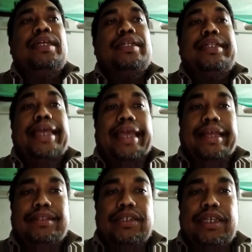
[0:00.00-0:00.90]
the
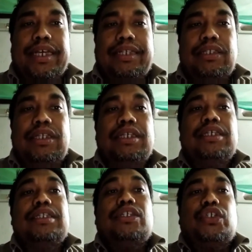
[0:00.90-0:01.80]
Indian,
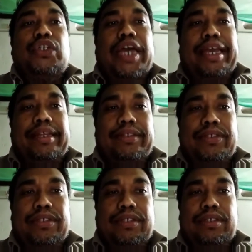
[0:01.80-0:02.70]
the
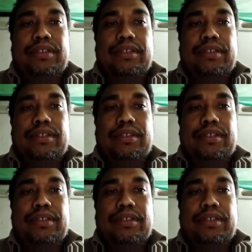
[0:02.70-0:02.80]
Chinese.